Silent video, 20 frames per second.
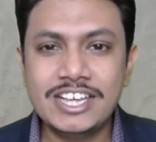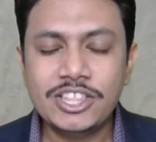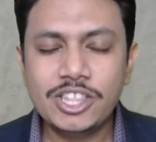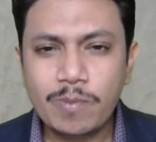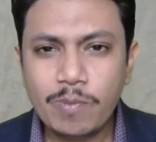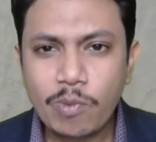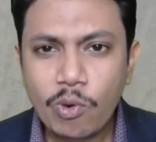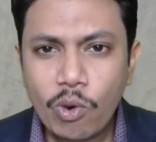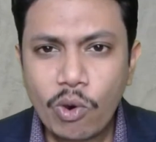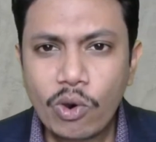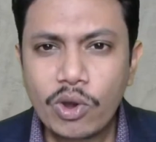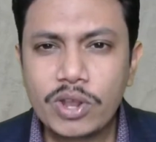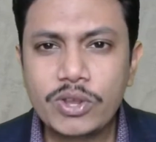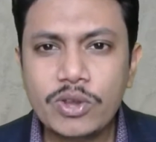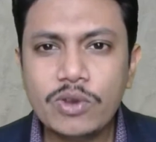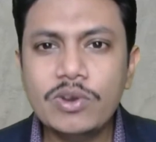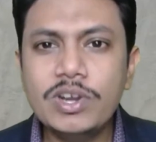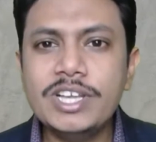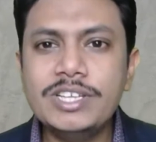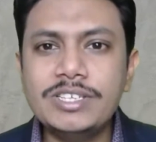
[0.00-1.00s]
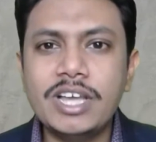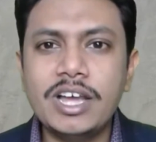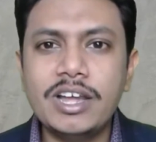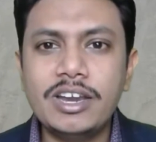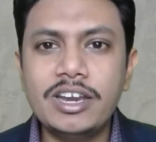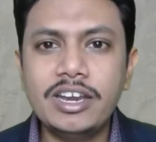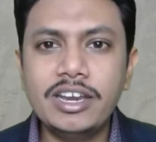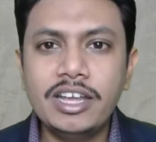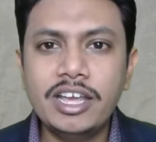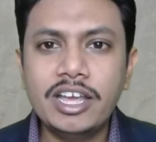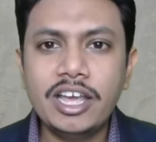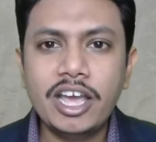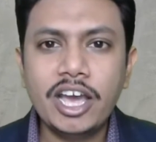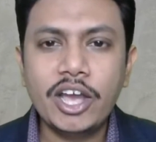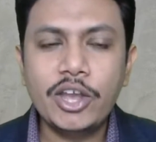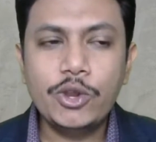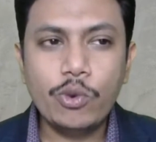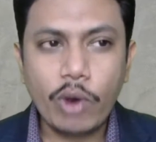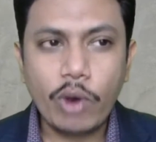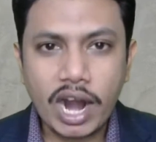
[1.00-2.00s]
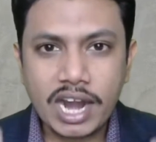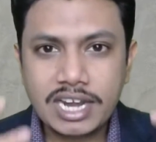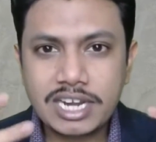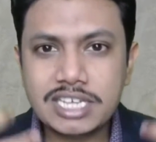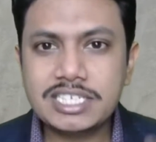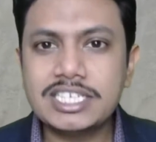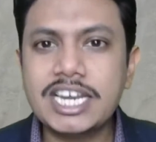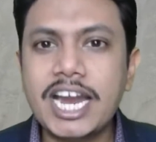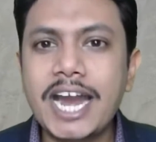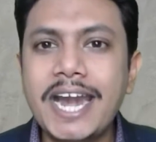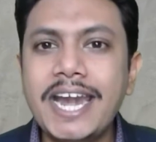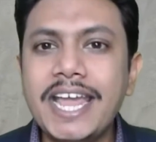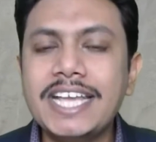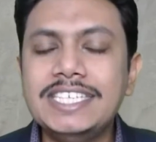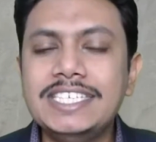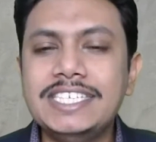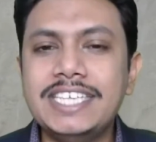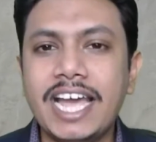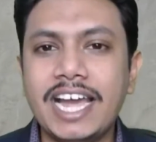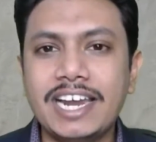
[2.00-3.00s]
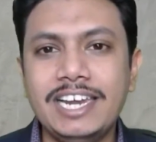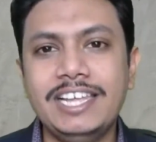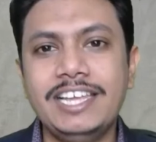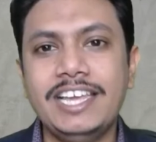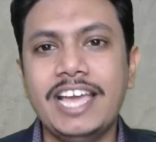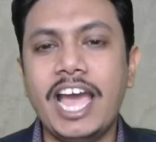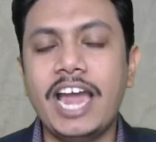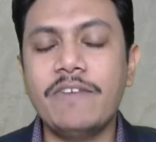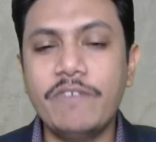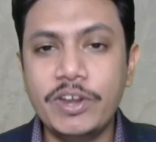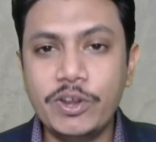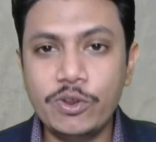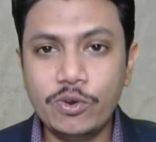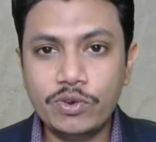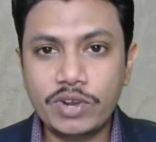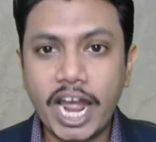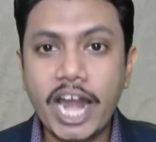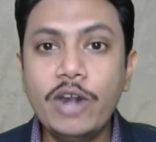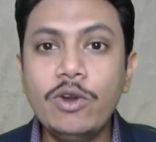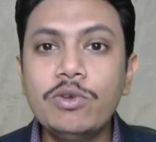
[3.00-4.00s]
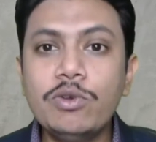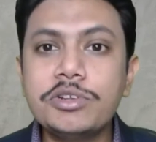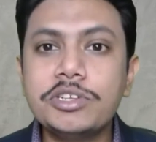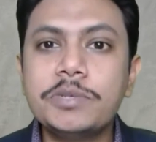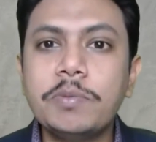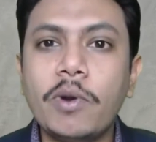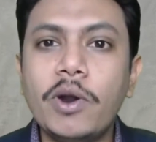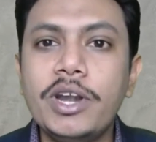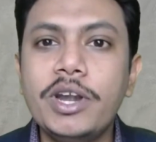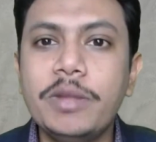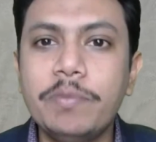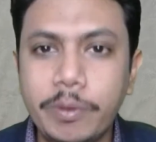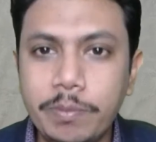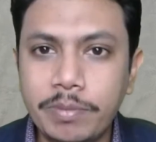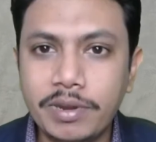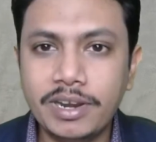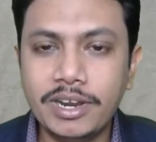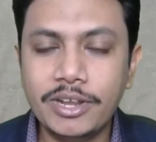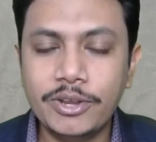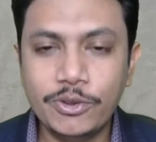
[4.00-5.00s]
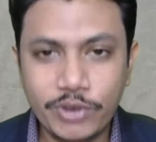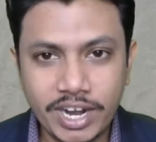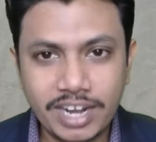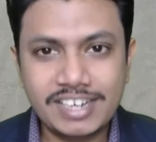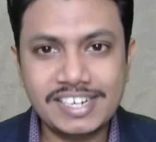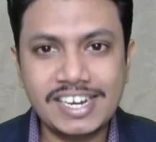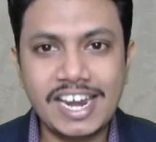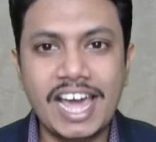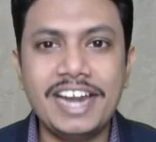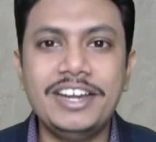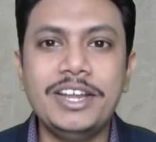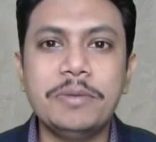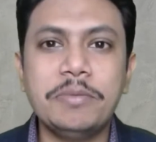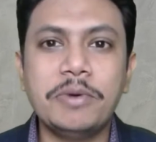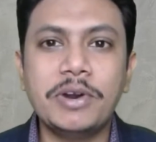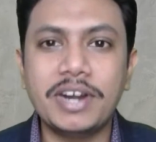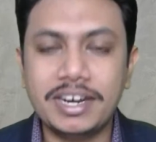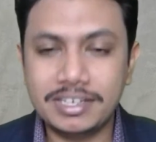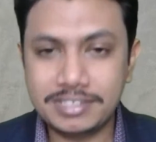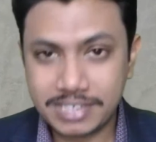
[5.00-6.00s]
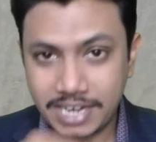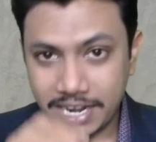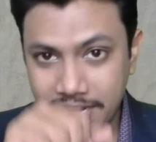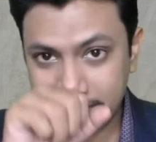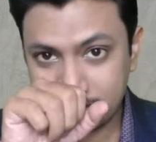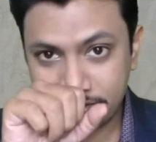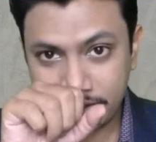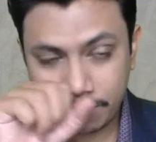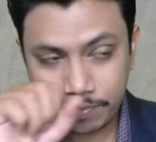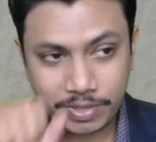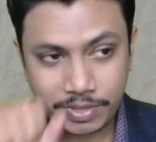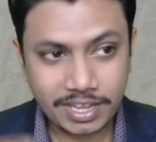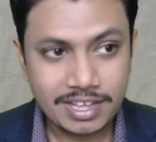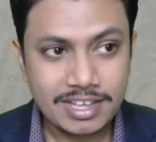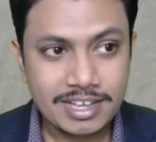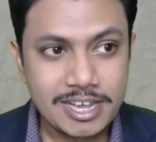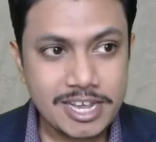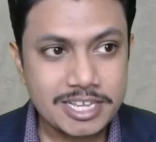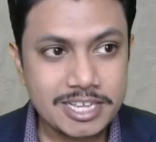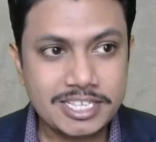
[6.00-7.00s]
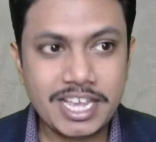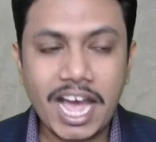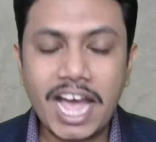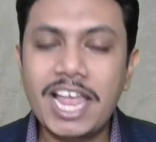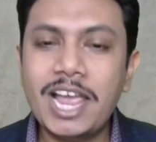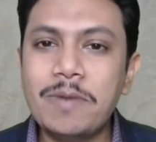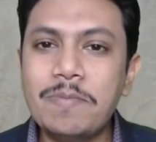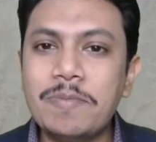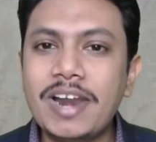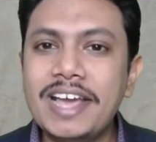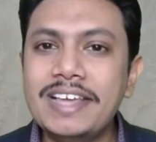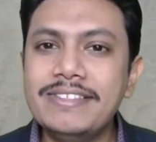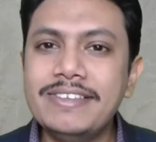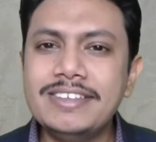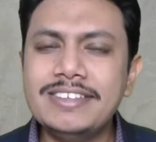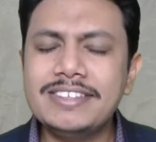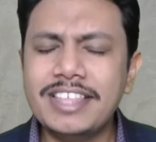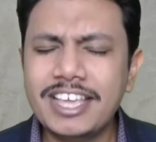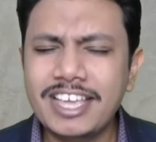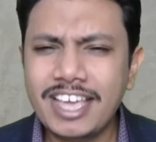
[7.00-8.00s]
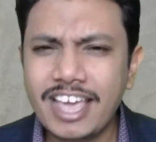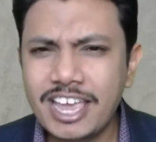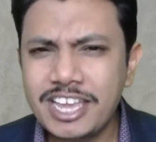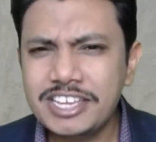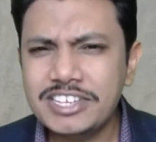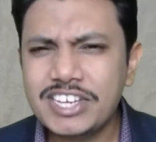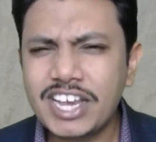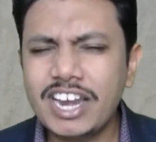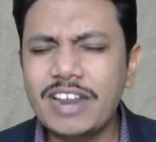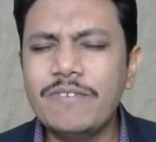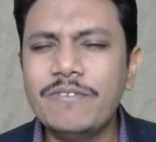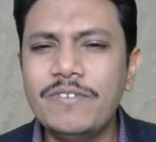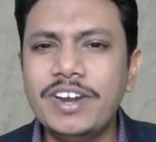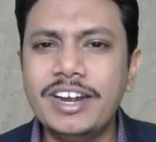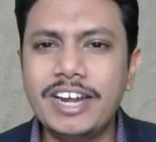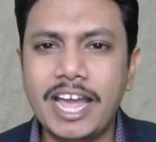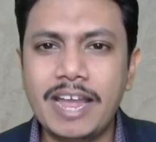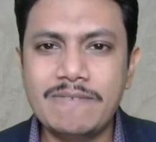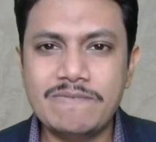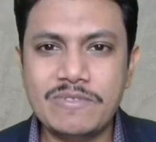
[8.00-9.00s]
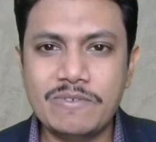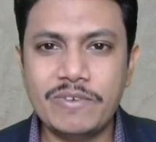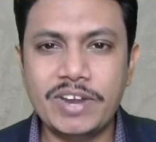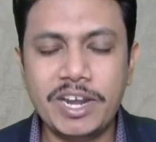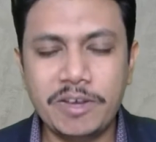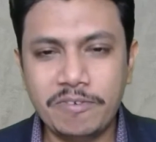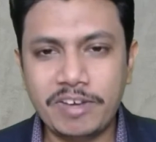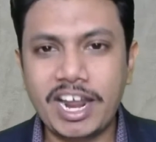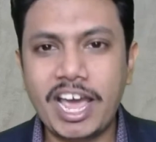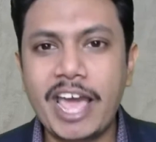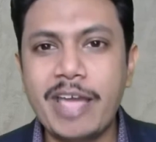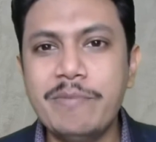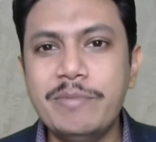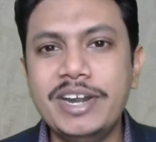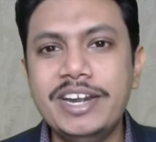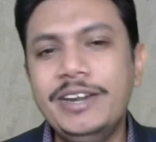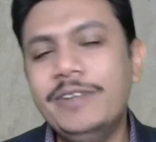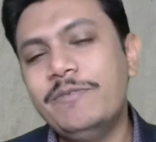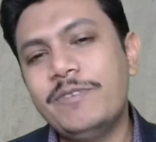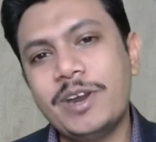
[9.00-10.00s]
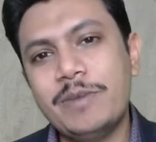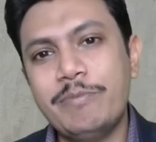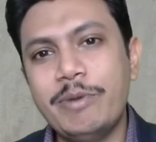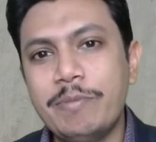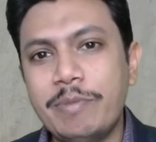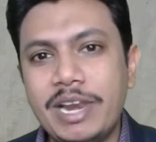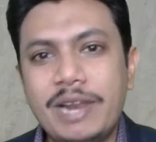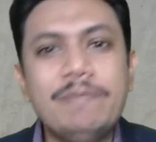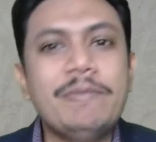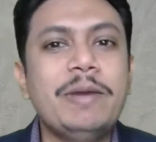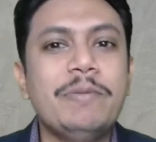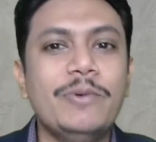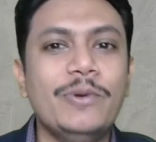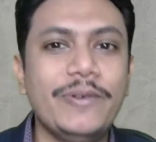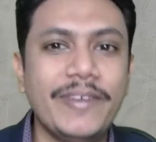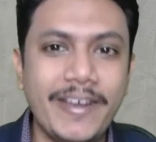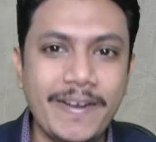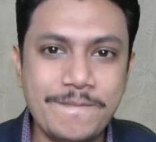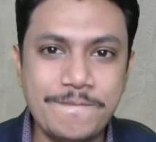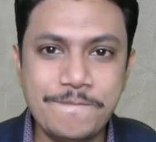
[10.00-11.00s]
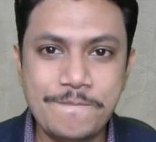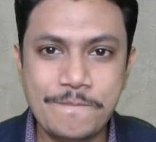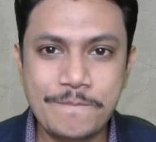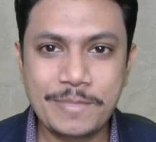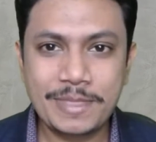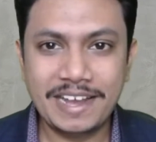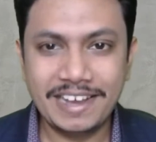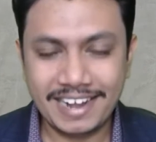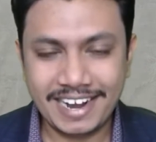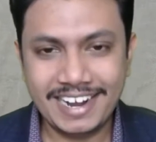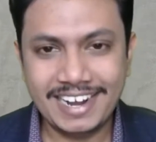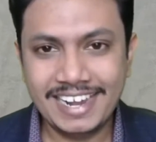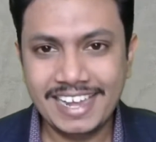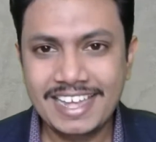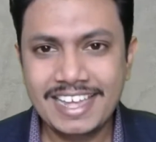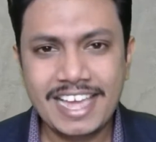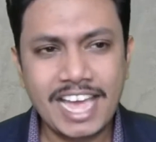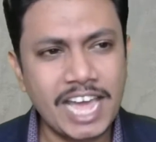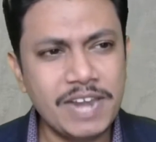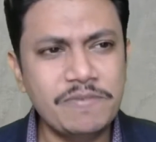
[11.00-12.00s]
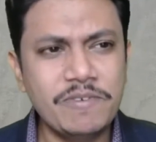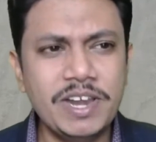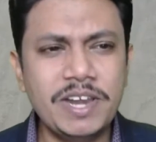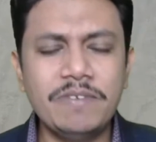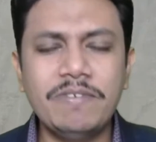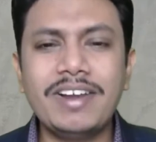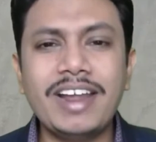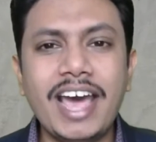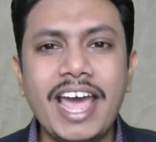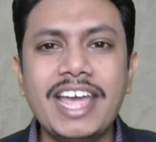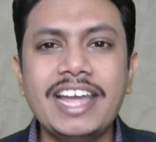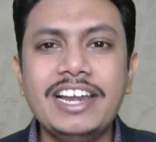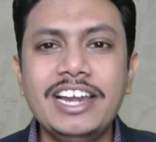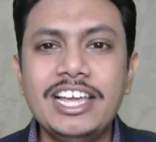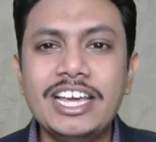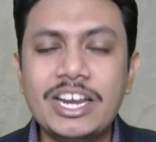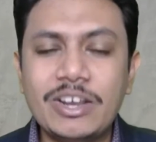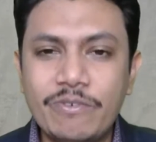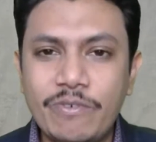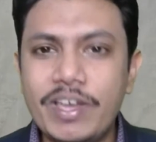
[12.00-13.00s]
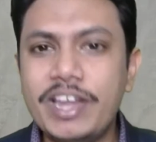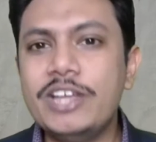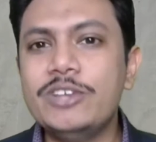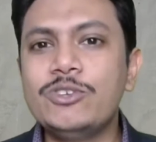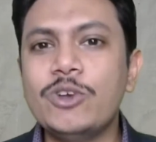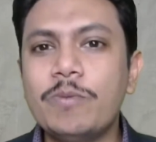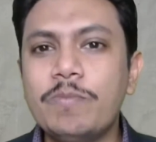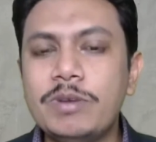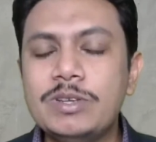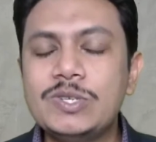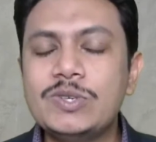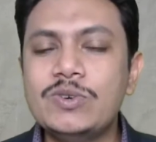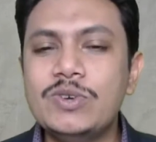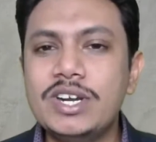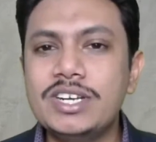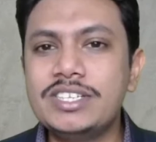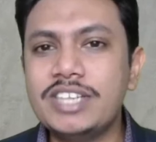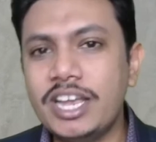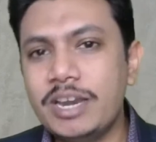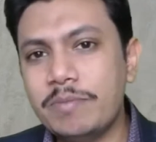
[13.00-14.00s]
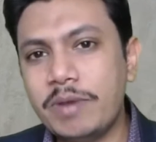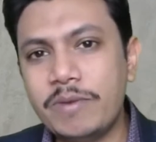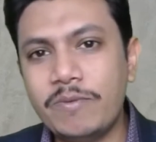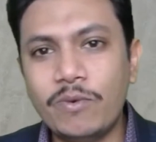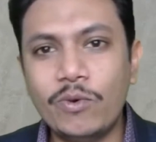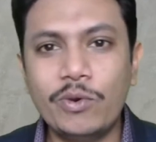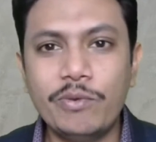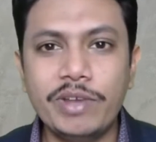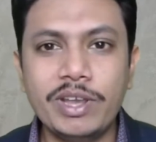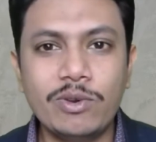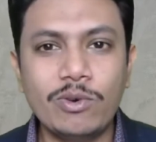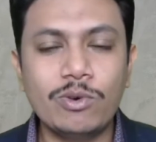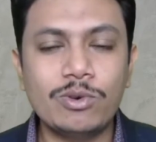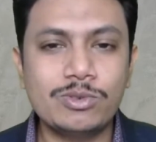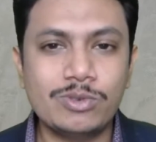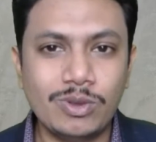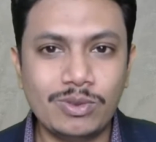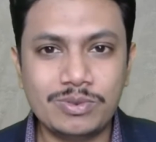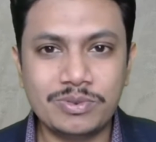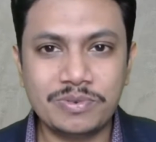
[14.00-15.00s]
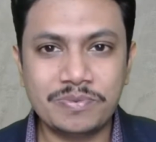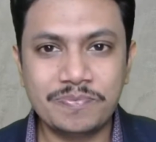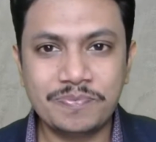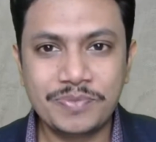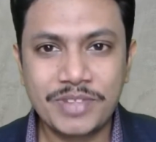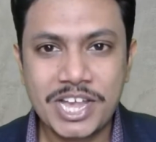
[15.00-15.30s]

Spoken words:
The more you listen, you understand exactly. And when you try to respond to people, you get clarity about understanding the same thing. See, I apply this thing each and every time whenever I meet different people in my bootcamp. All right. And whenever I clear queries of my students in my 4-week course also.